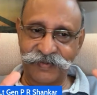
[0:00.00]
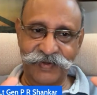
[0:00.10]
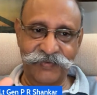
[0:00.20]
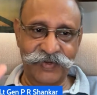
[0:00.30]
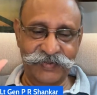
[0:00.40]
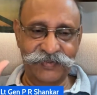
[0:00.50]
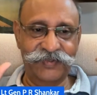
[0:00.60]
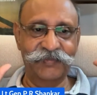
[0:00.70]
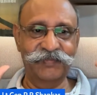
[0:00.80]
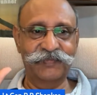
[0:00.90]
river
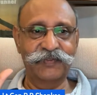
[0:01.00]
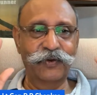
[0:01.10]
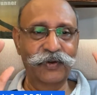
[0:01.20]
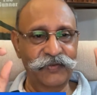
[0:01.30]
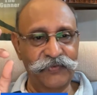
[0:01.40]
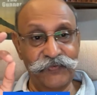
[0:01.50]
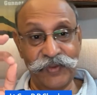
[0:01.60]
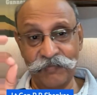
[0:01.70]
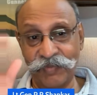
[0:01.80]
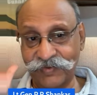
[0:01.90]
system. Only
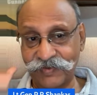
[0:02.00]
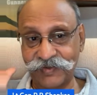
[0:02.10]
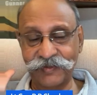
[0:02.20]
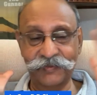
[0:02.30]
15%.